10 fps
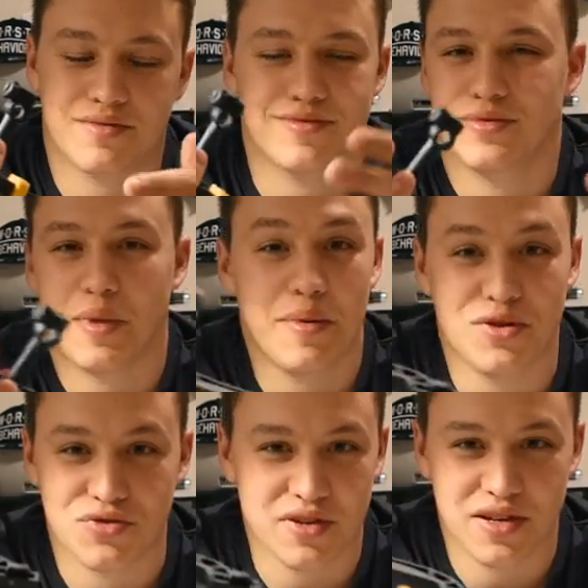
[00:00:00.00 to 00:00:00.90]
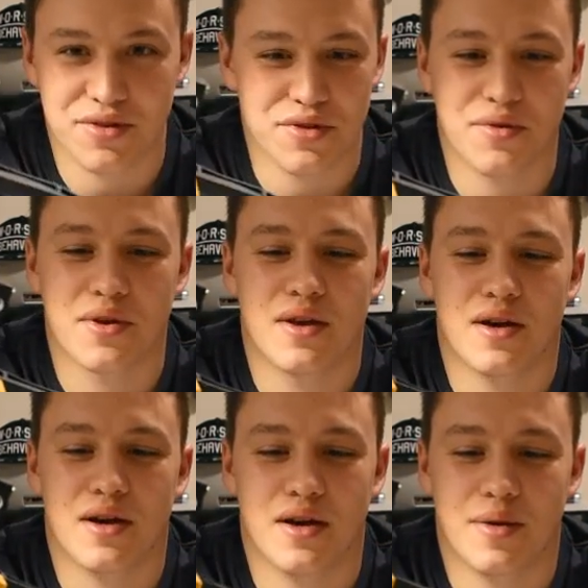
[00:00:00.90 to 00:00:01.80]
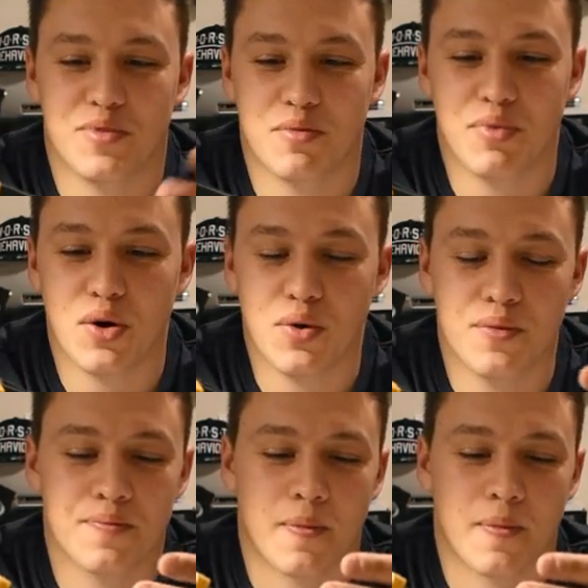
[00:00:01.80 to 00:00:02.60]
maybe a tree, I don't know, your boat,